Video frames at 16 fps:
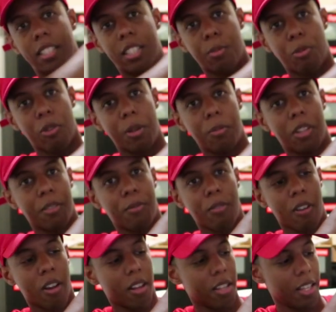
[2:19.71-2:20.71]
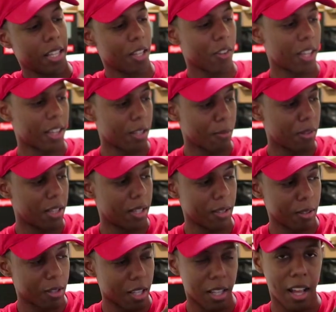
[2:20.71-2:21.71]
the Supreme on the front, and then you got the
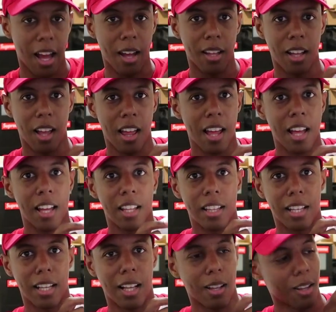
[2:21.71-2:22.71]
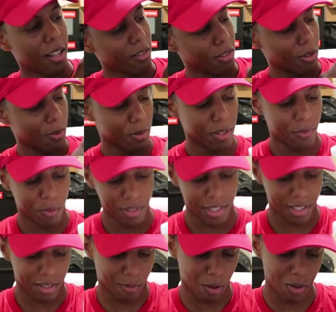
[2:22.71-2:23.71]
Madonna. Then, I don't know,
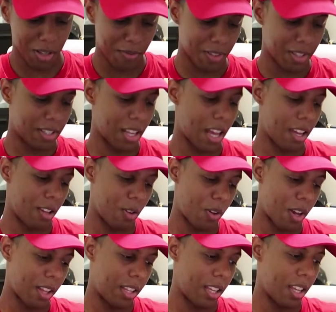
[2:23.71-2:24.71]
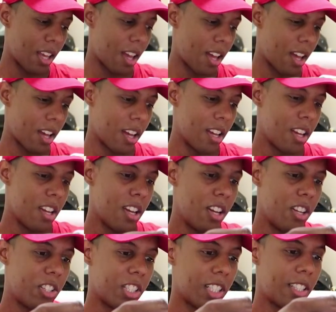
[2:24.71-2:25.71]
what's this quote even say? You got the uh,
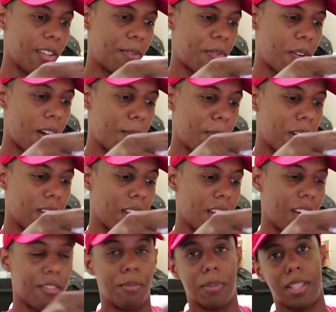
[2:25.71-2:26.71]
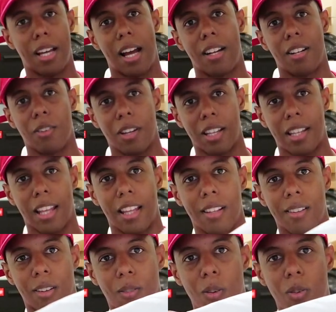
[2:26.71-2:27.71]
Justify My Love Madonna. You got the
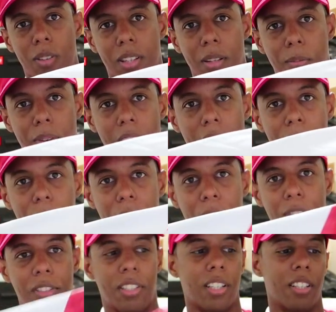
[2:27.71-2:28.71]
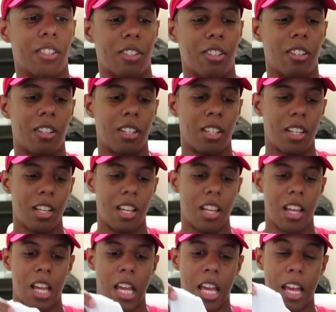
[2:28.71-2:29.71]
other quote at the bottom with her signature.
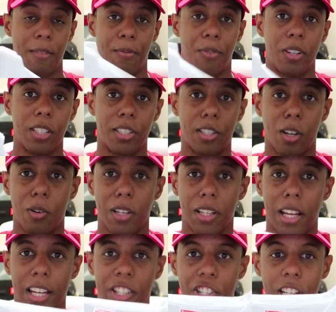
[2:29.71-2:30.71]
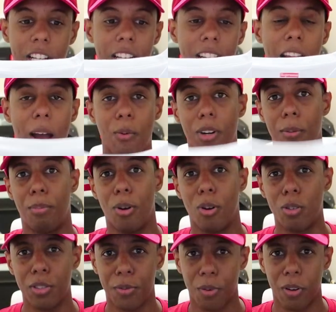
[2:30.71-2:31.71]
And funny story, like, she did not want to
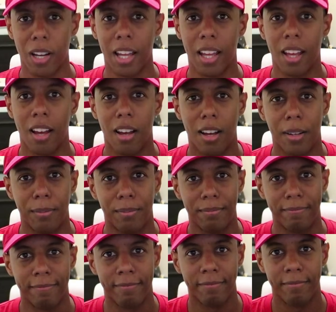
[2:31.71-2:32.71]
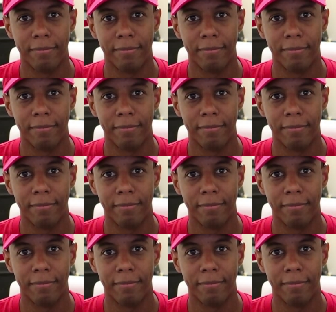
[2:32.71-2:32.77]
pose for a, um,